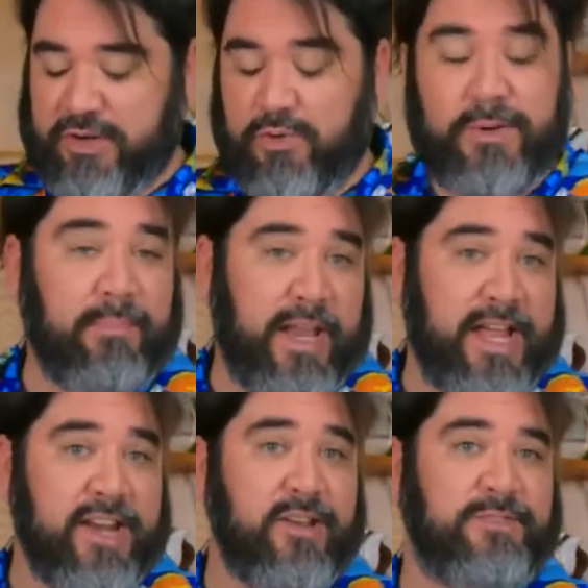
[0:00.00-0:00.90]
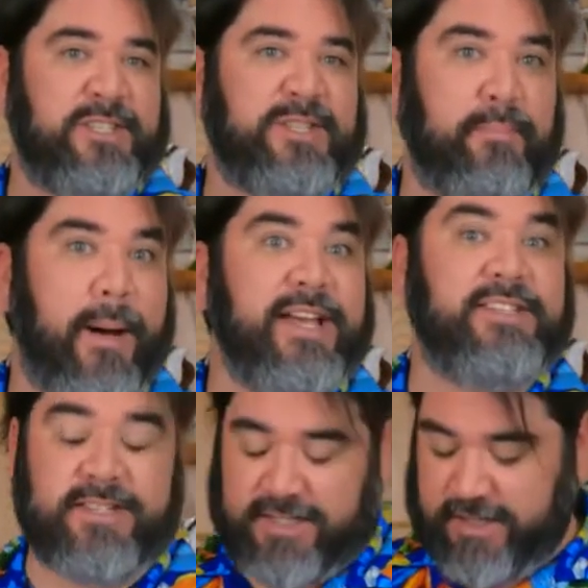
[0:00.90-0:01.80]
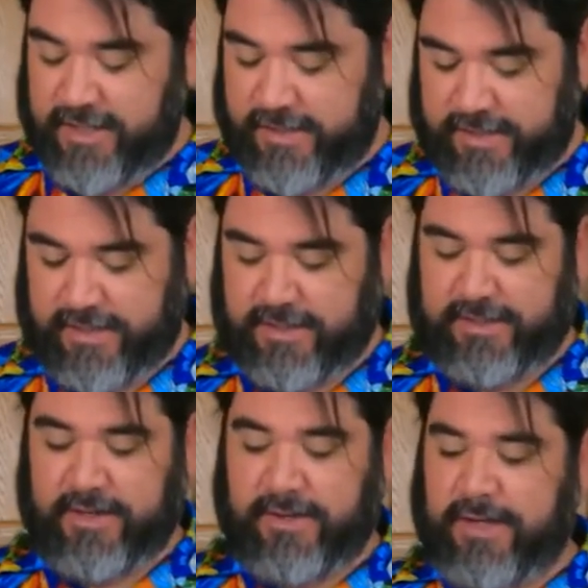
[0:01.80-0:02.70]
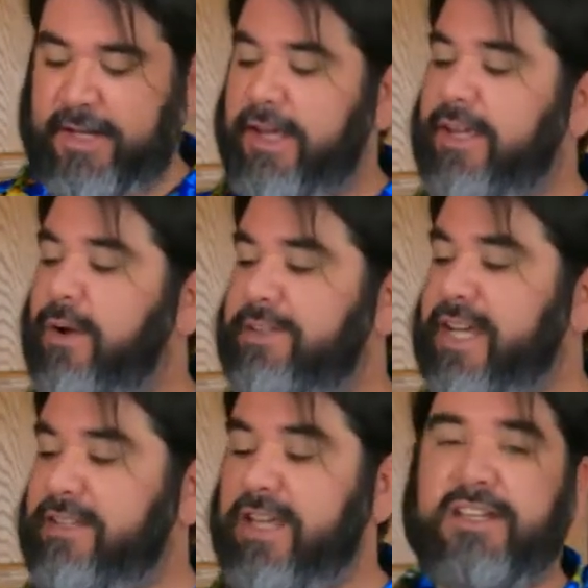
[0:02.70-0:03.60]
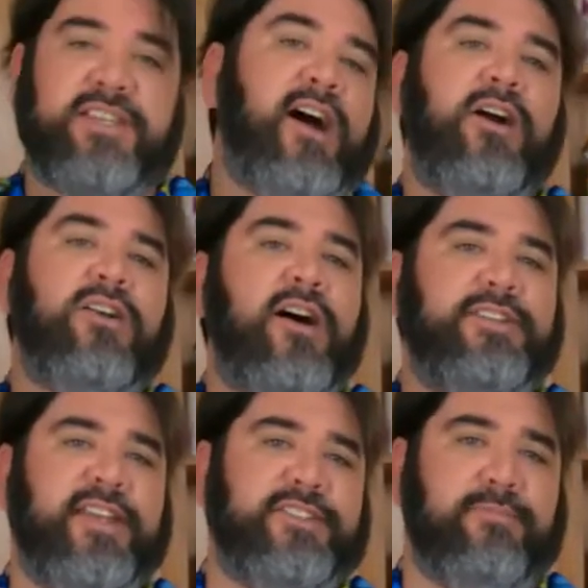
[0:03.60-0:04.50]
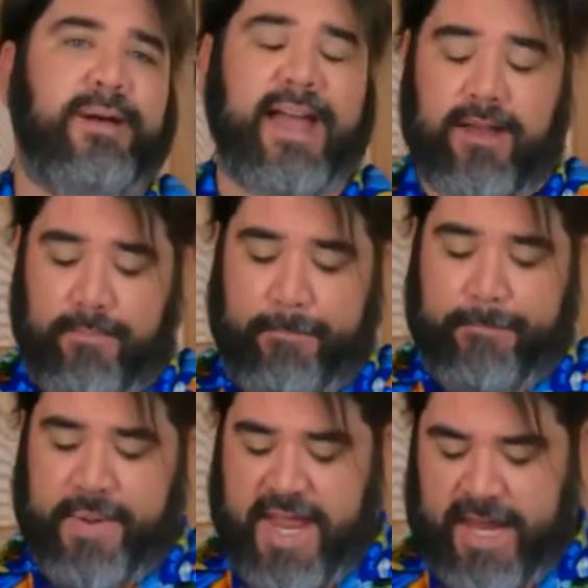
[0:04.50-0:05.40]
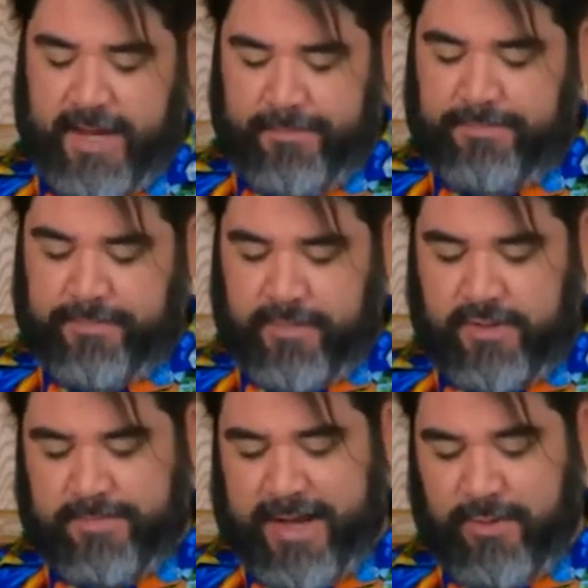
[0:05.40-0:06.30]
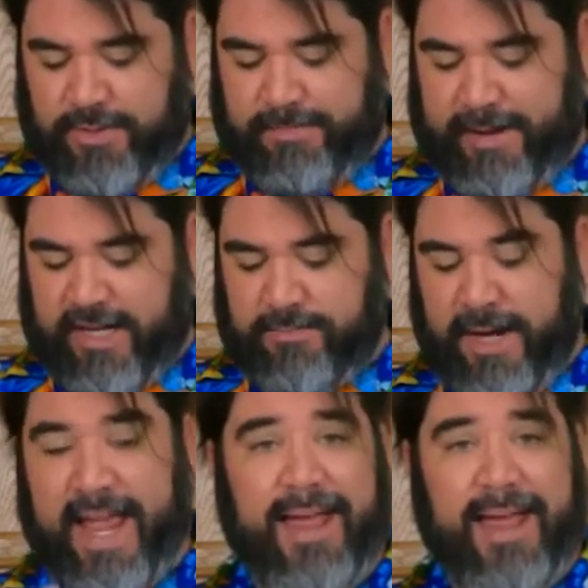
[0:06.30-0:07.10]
secret blend of spices to this. So you want to take the entire contents of packet B. This bag was packed by